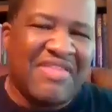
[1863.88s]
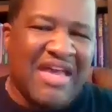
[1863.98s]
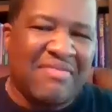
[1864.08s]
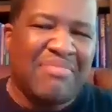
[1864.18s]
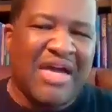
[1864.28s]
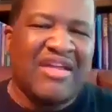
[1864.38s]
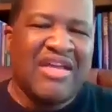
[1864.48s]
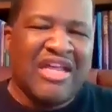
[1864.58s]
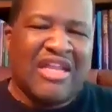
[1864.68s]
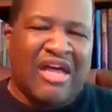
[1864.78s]
of that
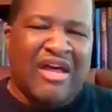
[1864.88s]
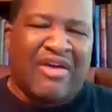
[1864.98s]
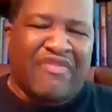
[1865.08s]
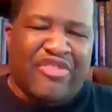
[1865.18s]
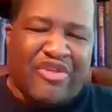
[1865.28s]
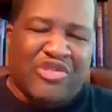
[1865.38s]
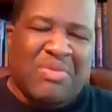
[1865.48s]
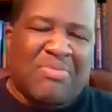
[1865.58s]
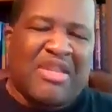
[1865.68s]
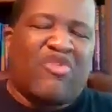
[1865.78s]
by for those
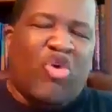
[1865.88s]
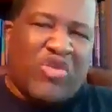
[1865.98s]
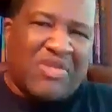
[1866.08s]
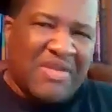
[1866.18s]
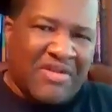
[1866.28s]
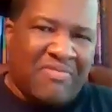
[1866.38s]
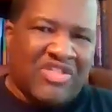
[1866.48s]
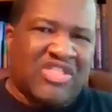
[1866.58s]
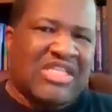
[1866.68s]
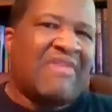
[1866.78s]
people that have already been in the
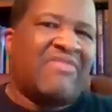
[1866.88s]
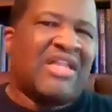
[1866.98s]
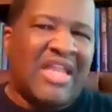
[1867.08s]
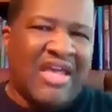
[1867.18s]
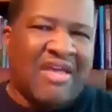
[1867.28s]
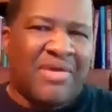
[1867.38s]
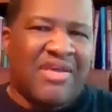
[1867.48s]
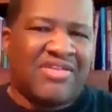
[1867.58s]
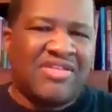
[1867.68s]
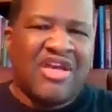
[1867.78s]
business, have a client
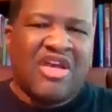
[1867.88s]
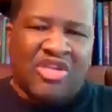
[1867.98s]
base.